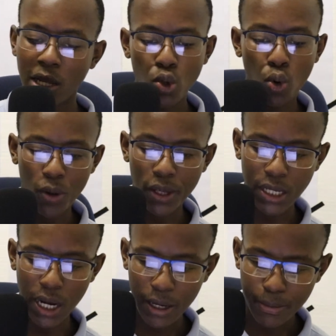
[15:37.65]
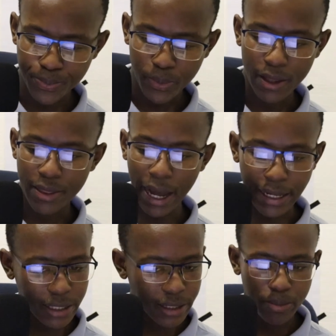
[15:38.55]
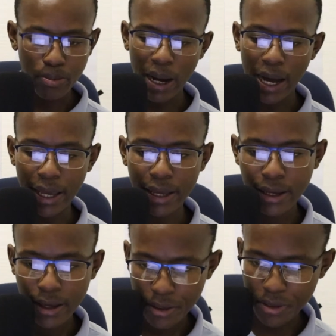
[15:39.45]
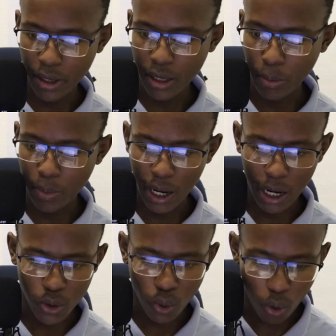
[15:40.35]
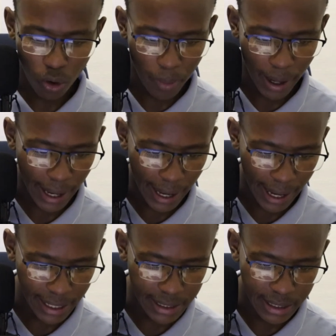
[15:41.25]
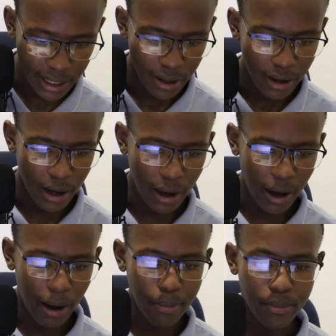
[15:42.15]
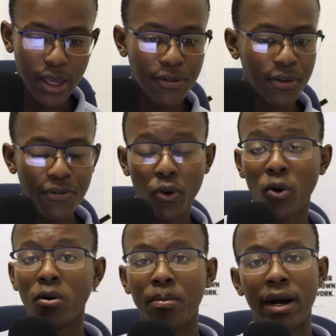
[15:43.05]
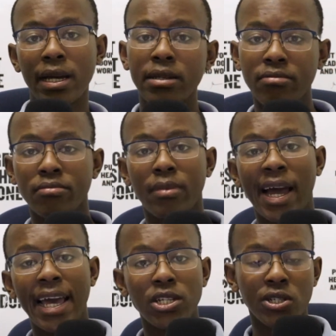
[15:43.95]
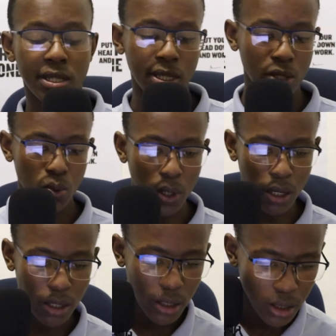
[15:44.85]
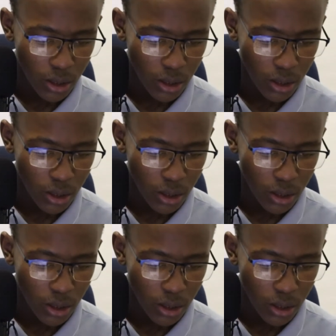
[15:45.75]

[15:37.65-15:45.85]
Let's call this guy. That's my thinking behind all of my ads, even for my agency as well.